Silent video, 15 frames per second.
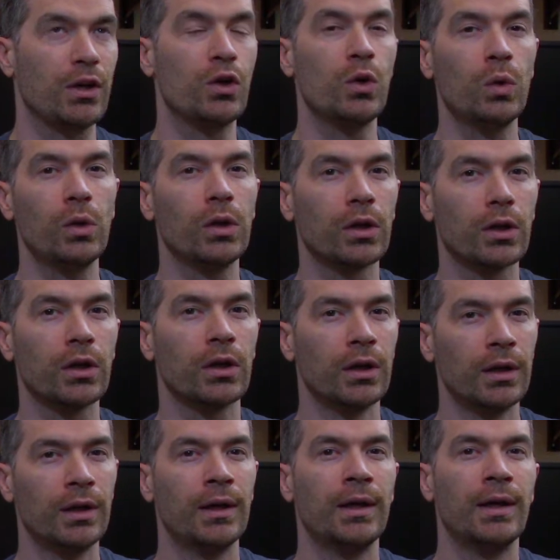cooler
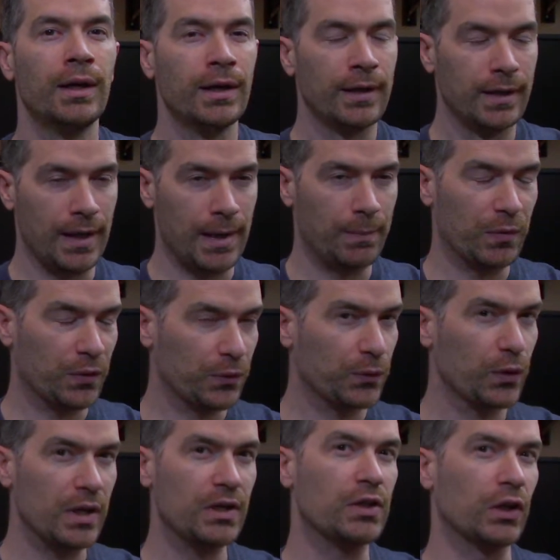named
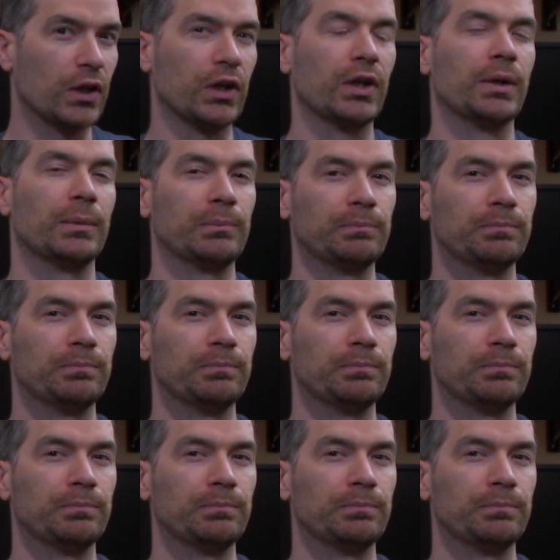Freezer.